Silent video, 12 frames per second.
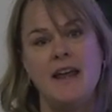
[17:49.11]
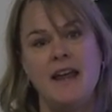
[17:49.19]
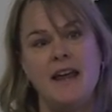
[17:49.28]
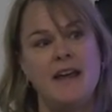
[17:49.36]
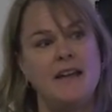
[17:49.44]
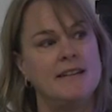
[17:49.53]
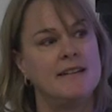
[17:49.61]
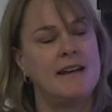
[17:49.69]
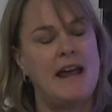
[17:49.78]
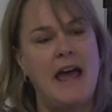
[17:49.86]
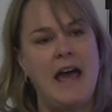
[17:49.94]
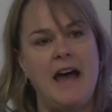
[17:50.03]
and
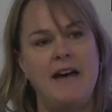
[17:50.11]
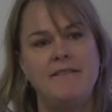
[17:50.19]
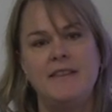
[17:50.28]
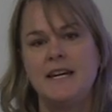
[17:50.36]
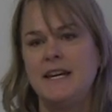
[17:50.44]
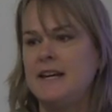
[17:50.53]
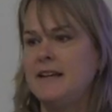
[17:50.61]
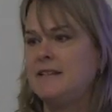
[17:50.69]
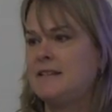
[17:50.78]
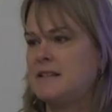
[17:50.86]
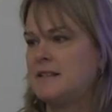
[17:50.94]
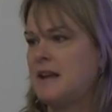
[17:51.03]
have the
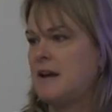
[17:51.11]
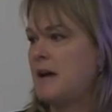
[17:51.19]
kids